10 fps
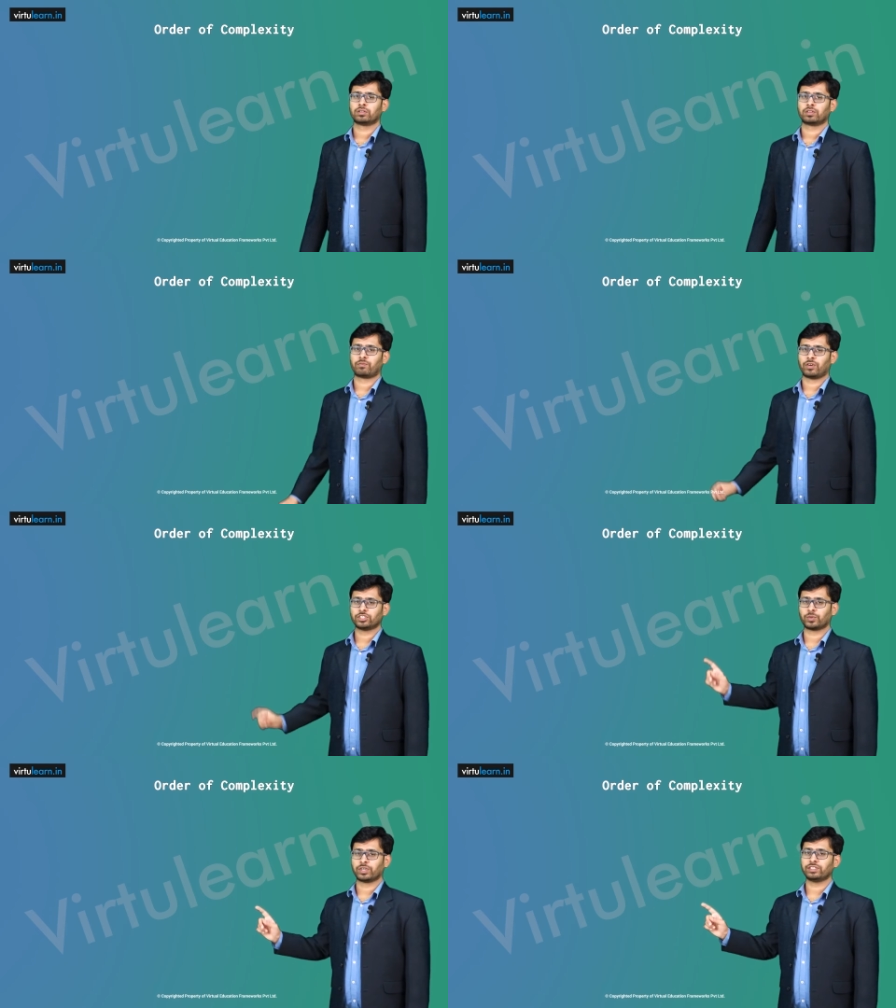The
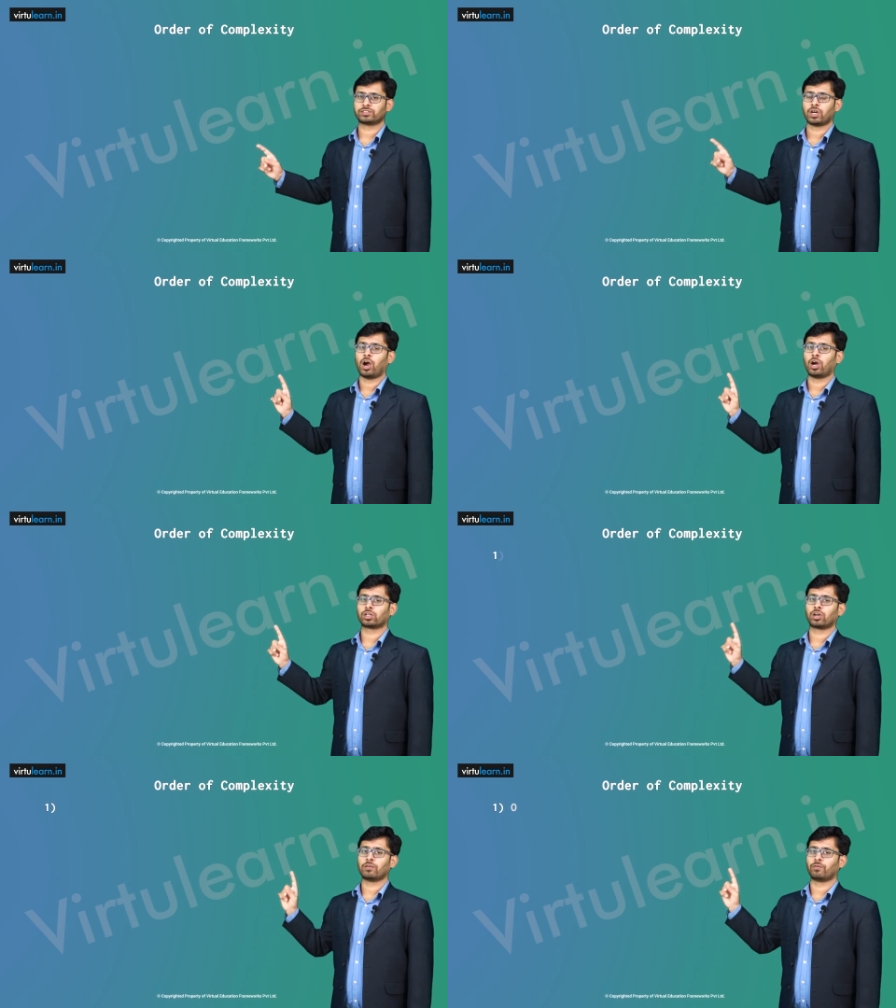first one is order
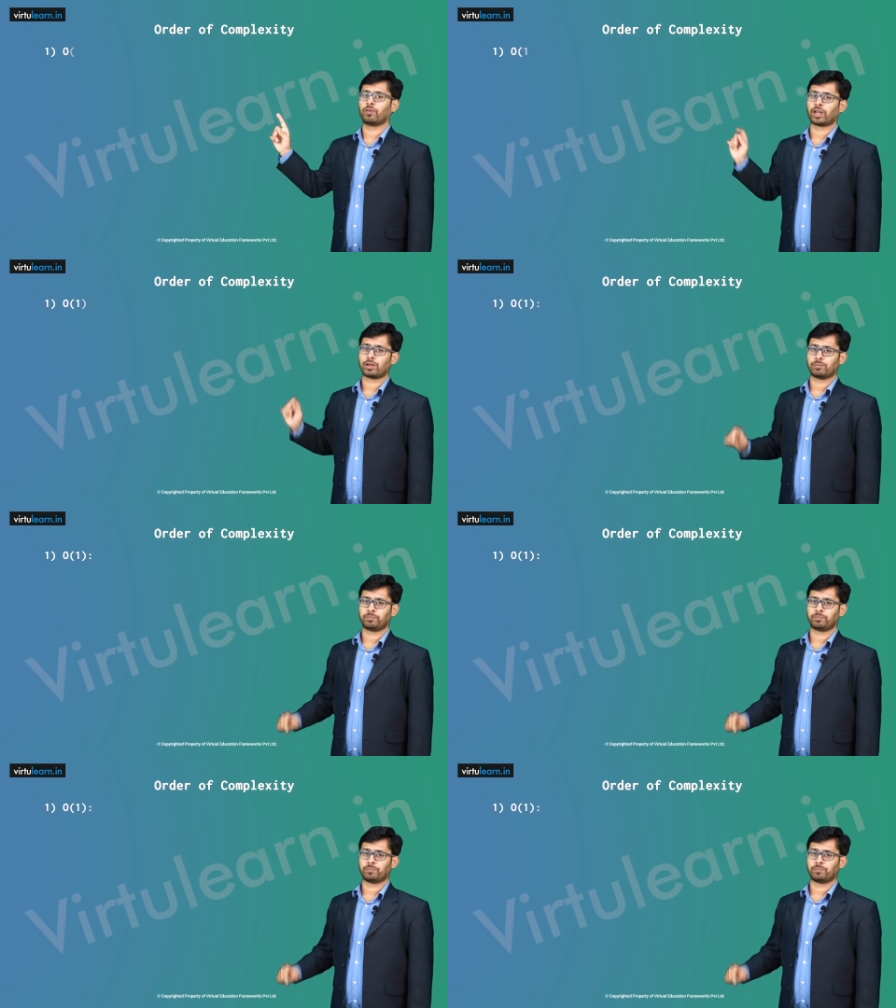of one.